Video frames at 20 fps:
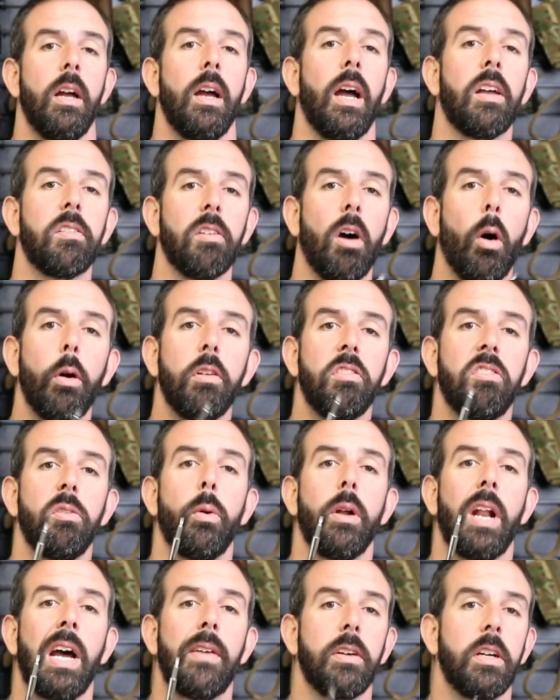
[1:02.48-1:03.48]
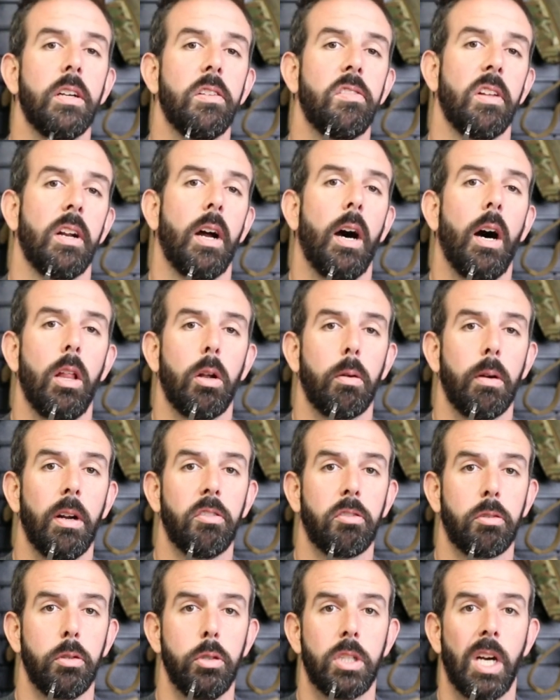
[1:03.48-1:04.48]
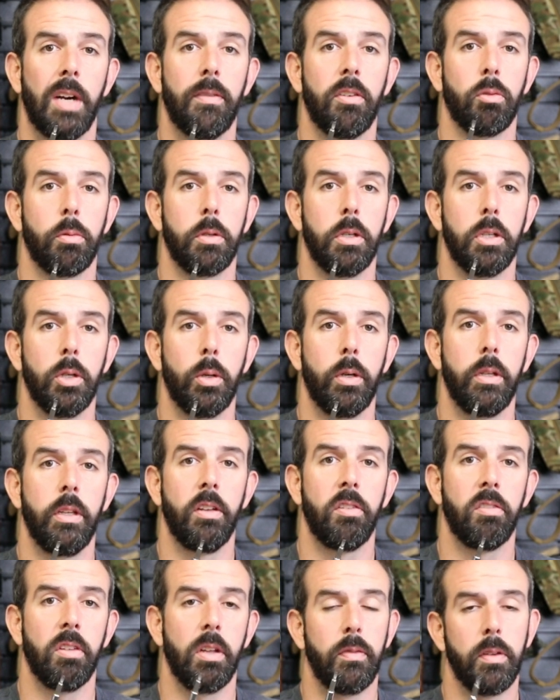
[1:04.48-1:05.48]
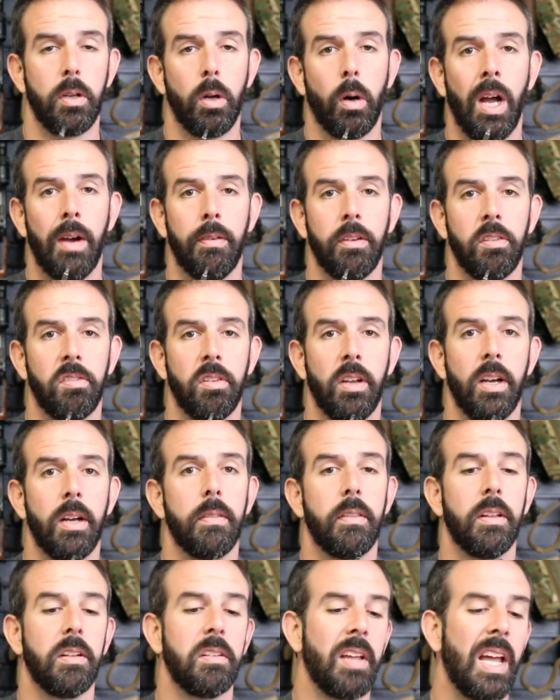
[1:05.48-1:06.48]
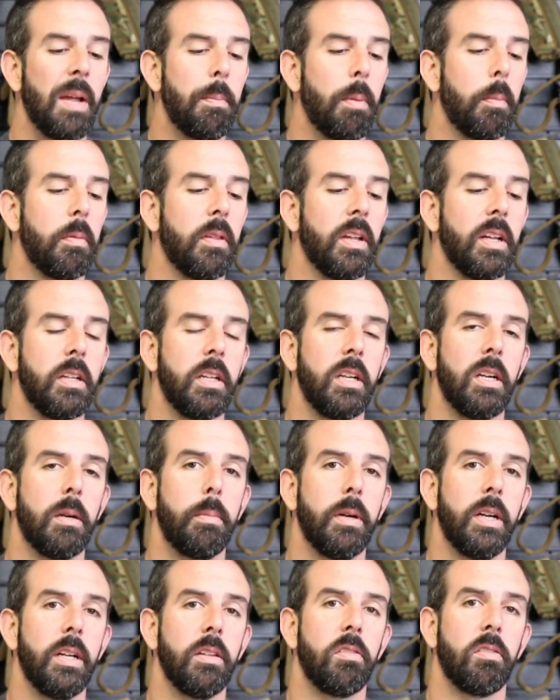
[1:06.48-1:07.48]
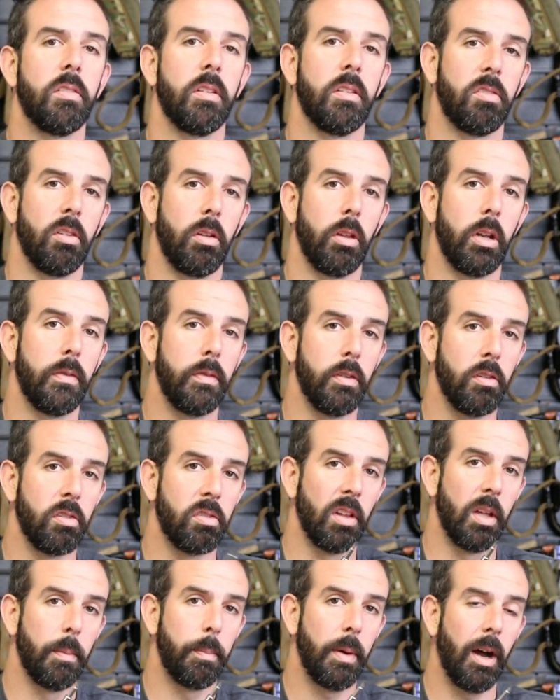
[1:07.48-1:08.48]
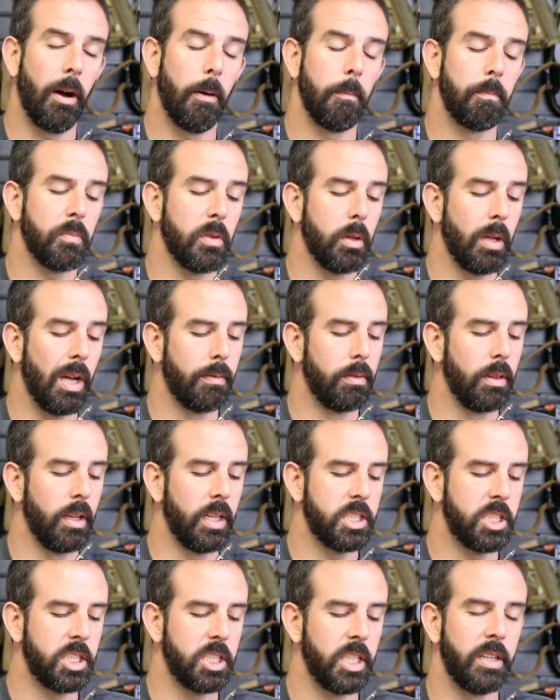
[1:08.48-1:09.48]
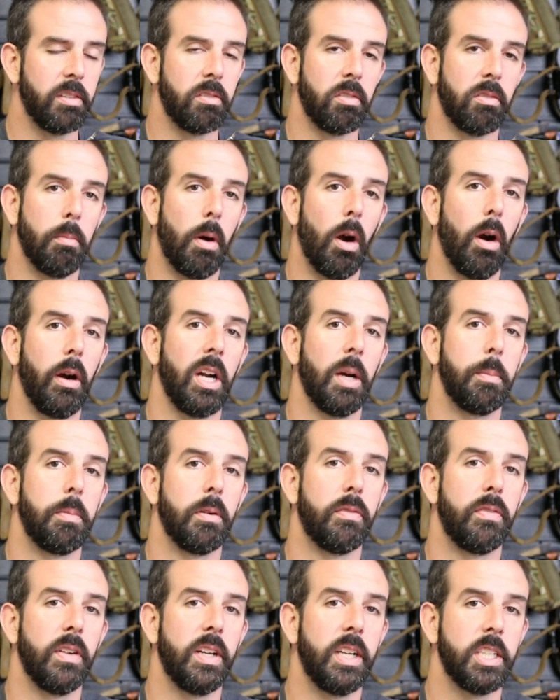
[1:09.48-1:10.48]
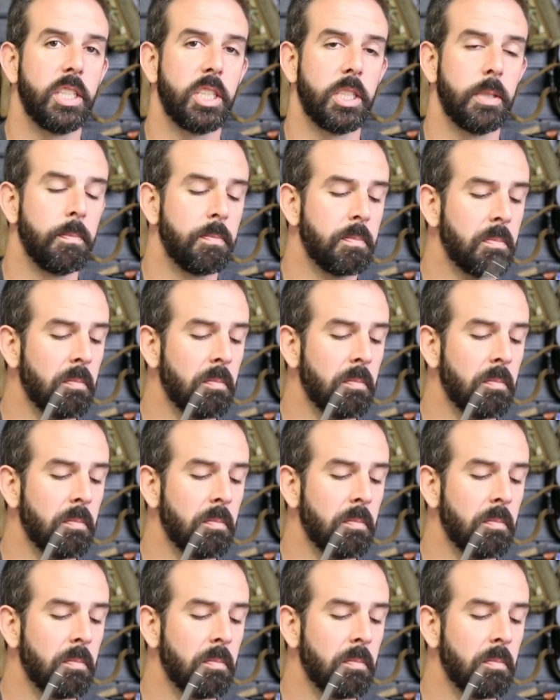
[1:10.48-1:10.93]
As always, you want to have a good set of hollow ground screwdrivers when you're doing this. If you don't have a set, then tape up the end of your bits so that if you slip out, you have less chance of marring up your finish.